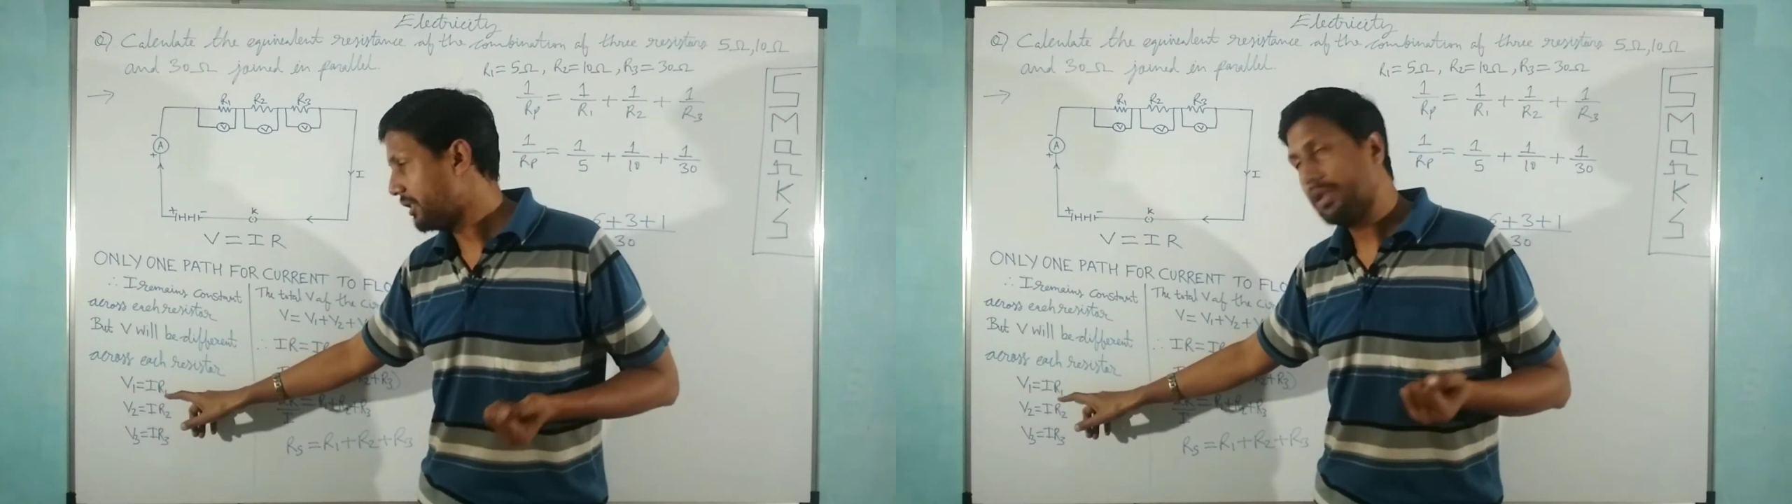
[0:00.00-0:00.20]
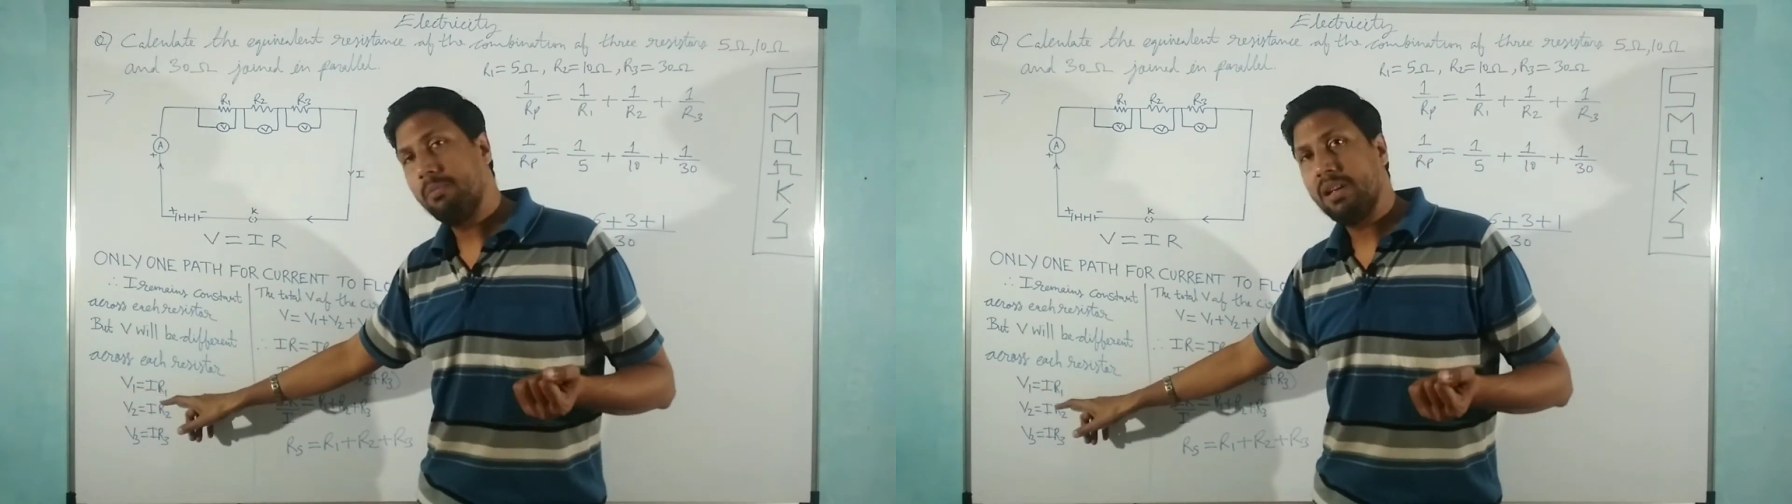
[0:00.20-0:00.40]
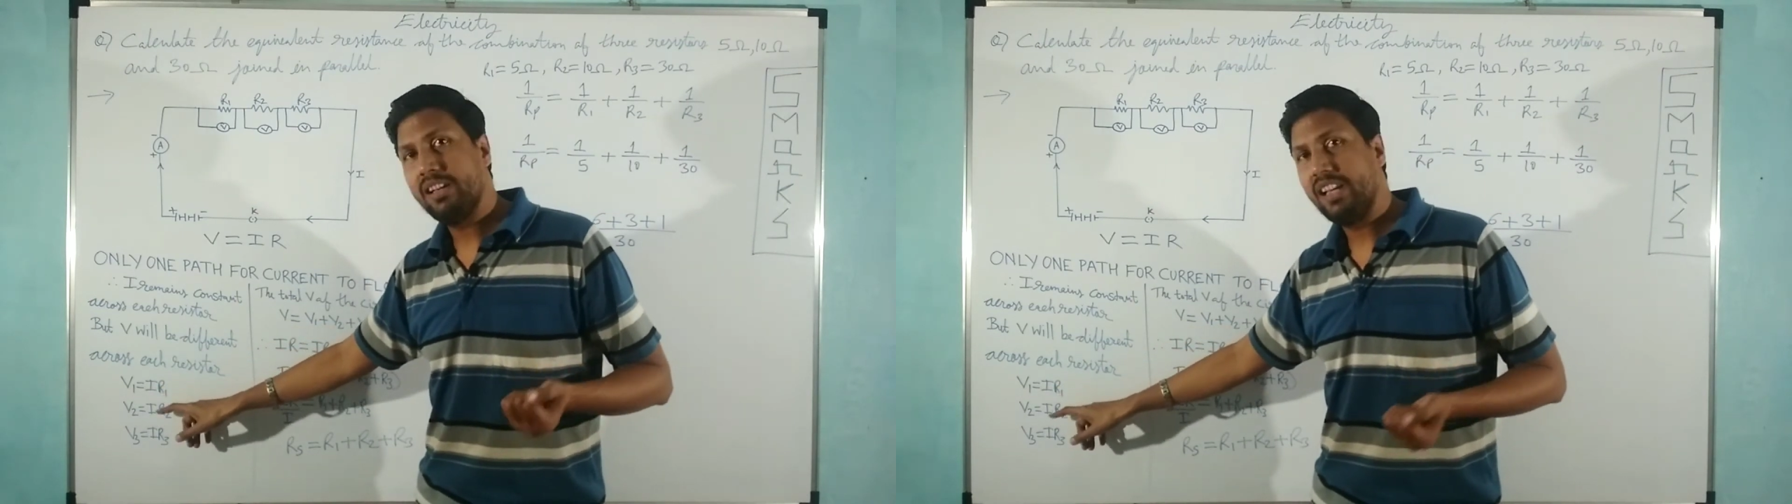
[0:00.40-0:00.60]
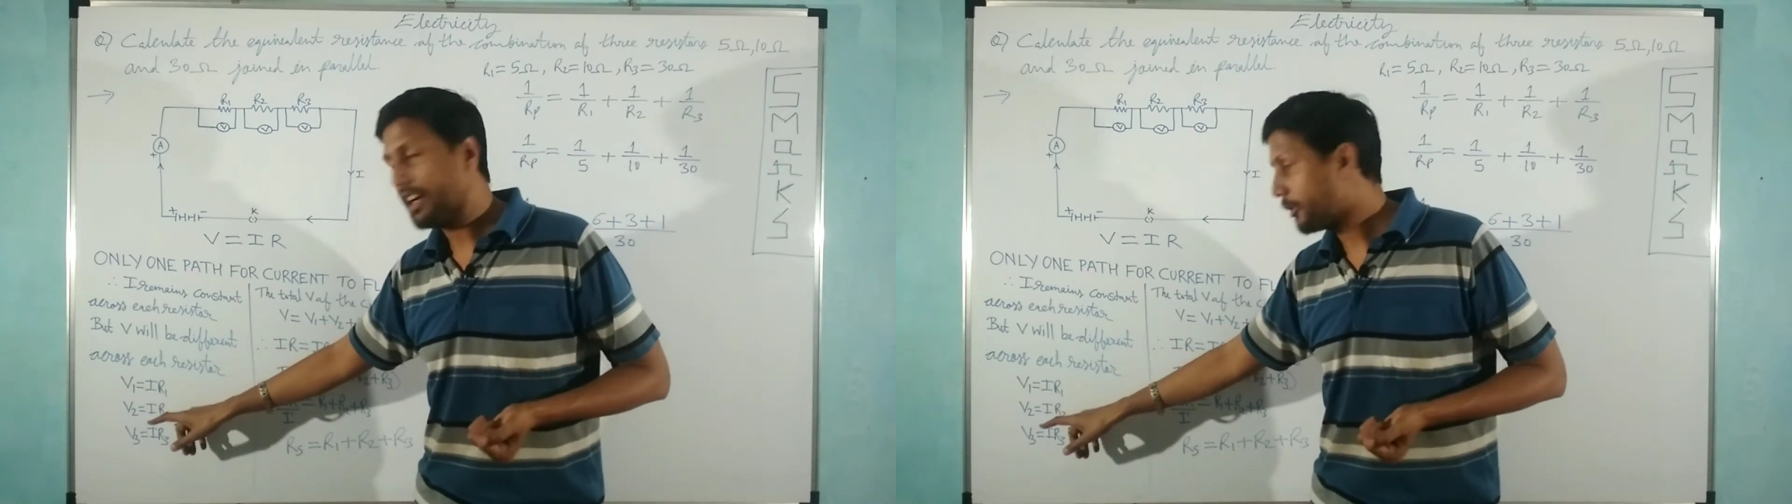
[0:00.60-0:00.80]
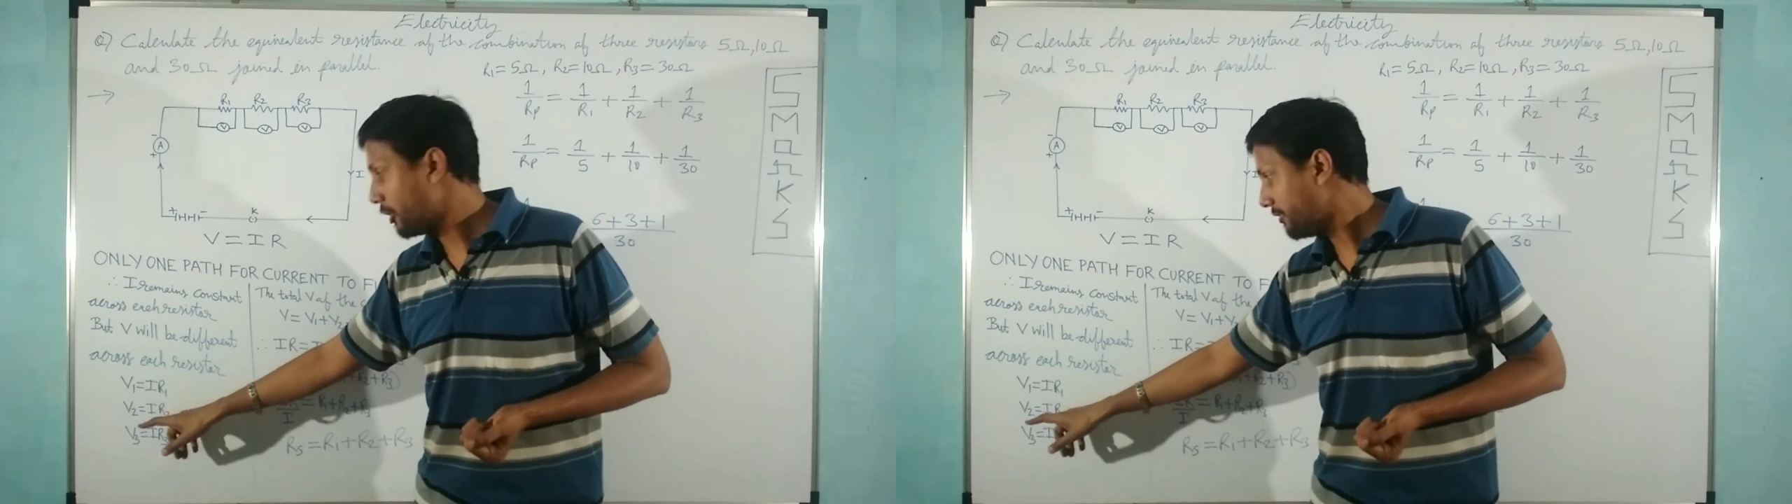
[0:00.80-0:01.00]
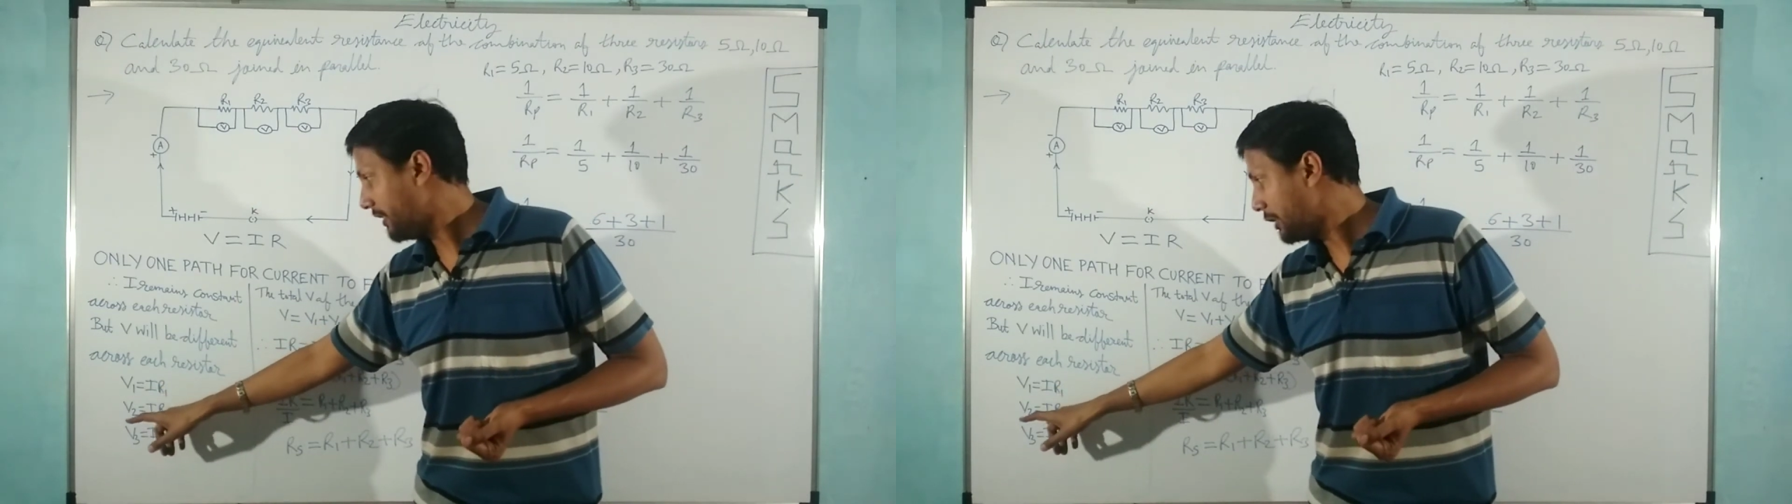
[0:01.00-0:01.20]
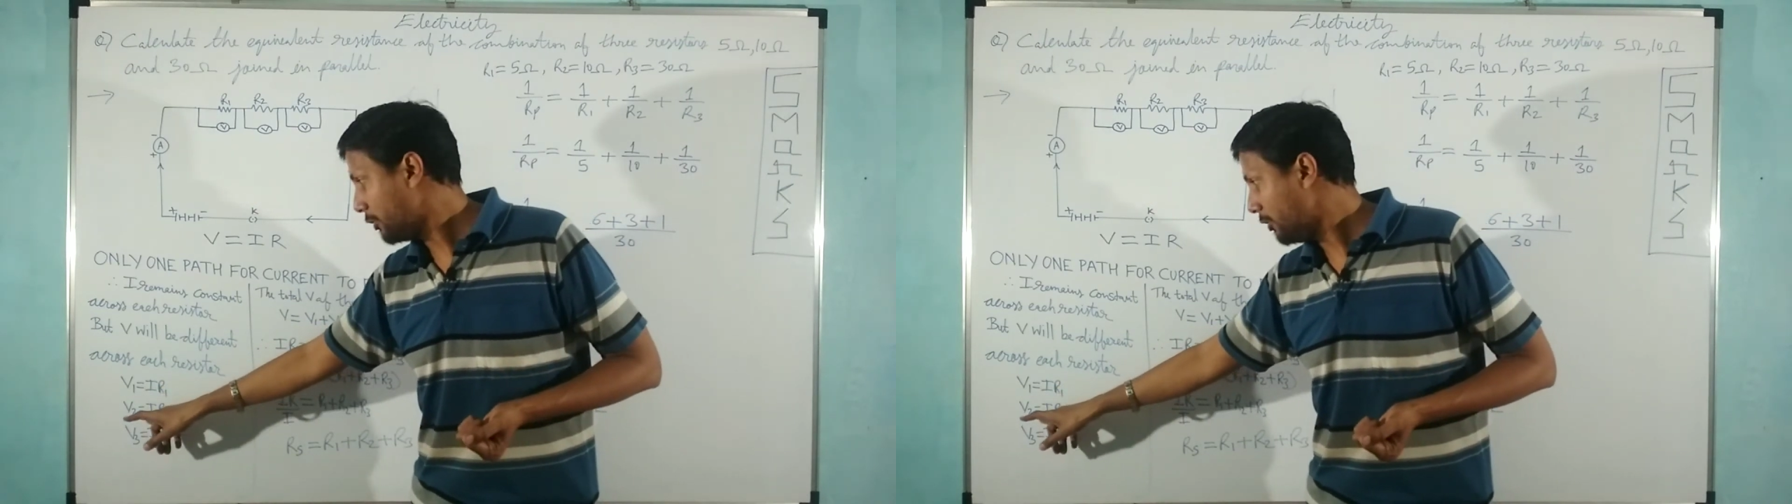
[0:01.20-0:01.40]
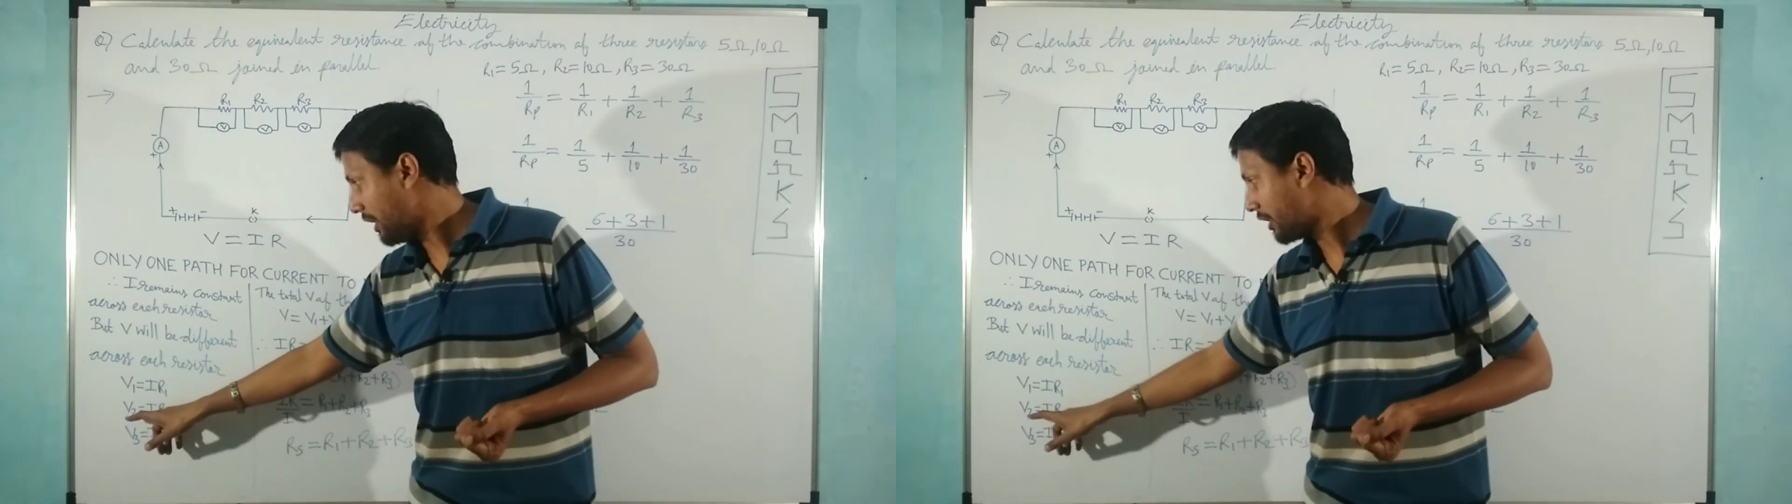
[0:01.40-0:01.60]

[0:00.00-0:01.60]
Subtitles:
Similarly, across V2,